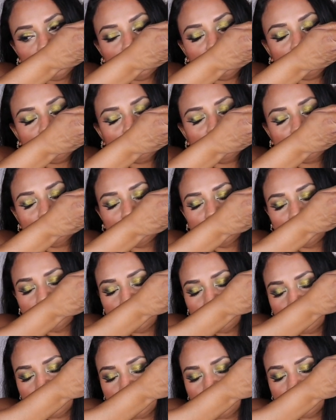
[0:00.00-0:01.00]
Mm.
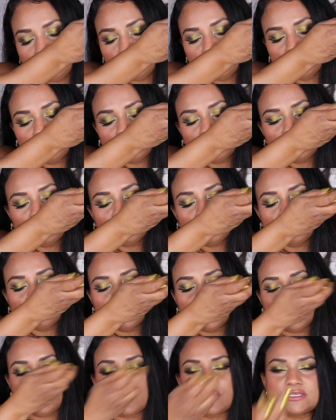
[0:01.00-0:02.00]

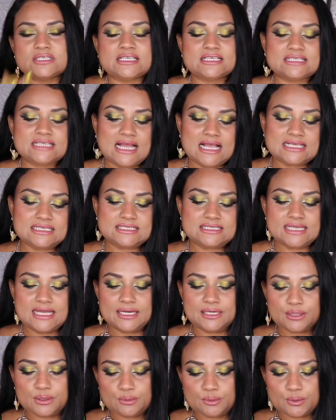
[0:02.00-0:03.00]
Of course, this has
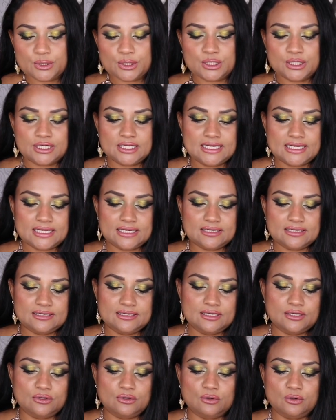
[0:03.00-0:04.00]
sandalwood and
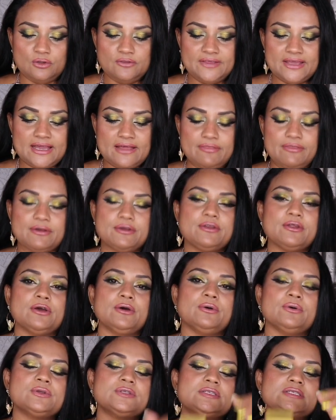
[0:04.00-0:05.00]
you know all the other
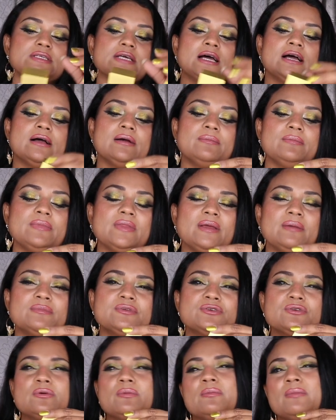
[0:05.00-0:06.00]
notes. Um, I'm
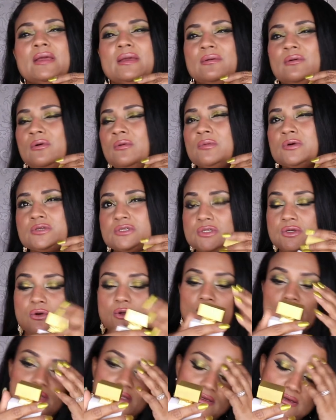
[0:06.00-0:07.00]
sure may almost
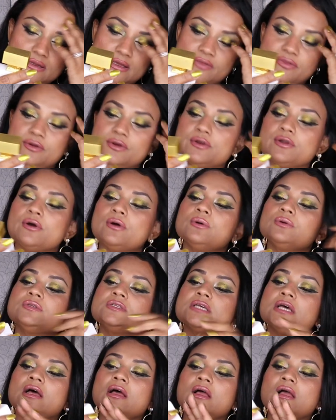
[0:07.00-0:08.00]
all the other
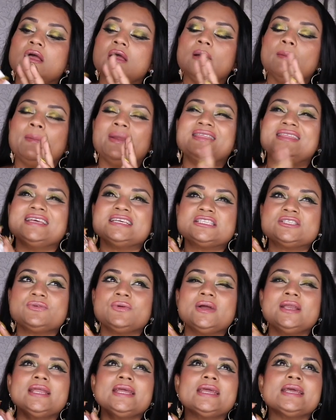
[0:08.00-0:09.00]
notes, but this
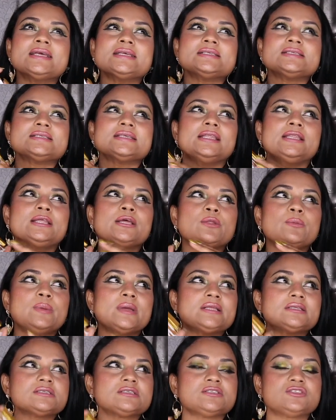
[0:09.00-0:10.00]
one is a little
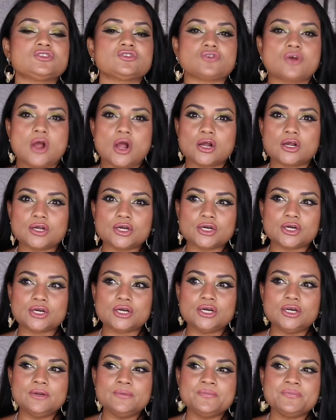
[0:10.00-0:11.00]
bit
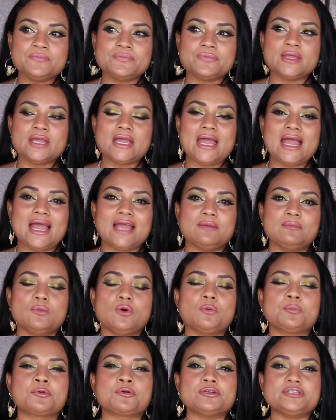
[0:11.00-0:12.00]
stronger and
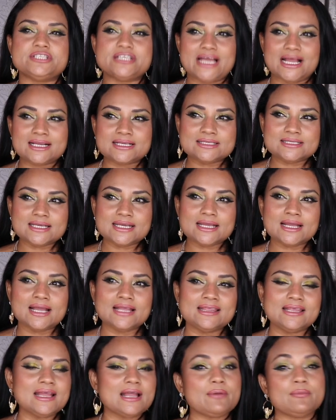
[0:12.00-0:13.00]
more projecting. I
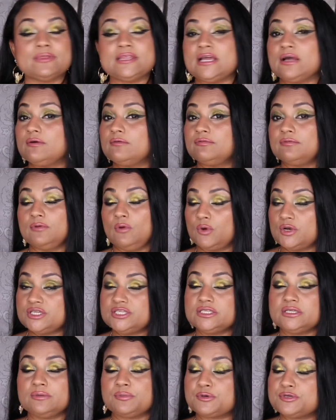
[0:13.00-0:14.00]
think of the
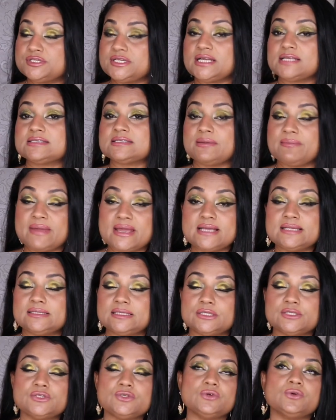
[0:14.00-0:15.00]
original projects
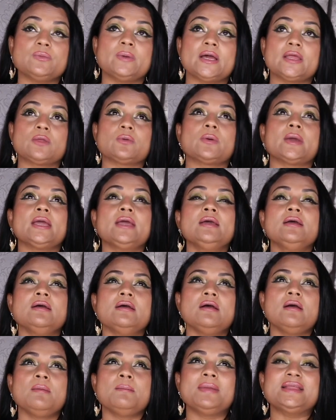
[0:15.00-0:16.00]
amazing too, by the way
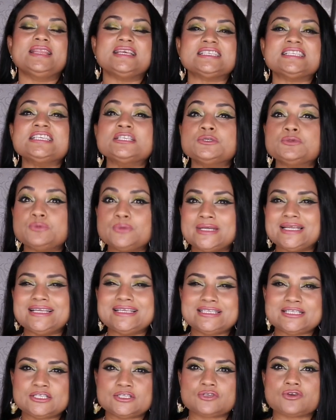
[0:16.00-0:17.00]
but this is
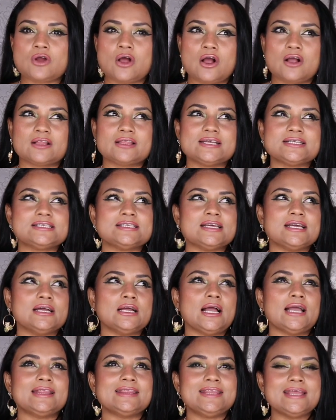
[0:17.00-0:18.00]
really strong there's a
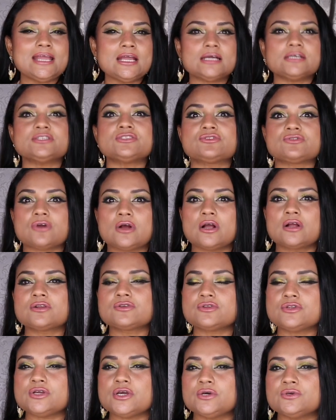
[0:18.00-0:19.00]
i think a
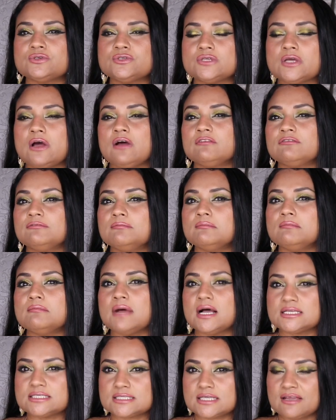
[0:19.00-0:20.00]
strong dose of
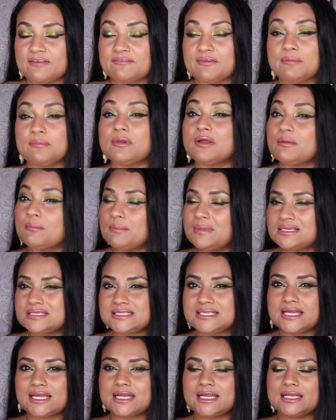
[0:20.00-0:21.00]
musk if i'm not
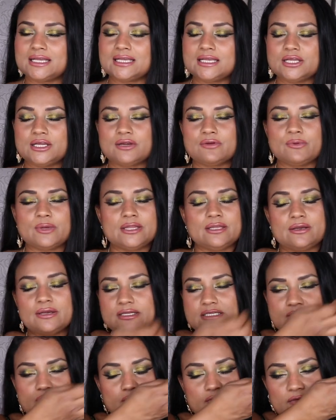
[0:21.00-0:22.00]
mistaken in here whether
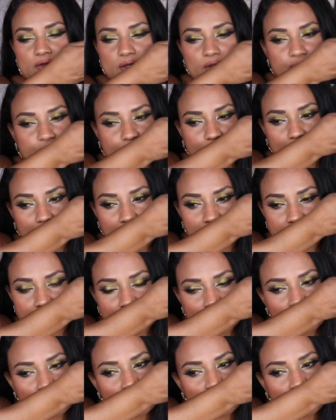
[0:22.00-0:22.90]
it's revealed or not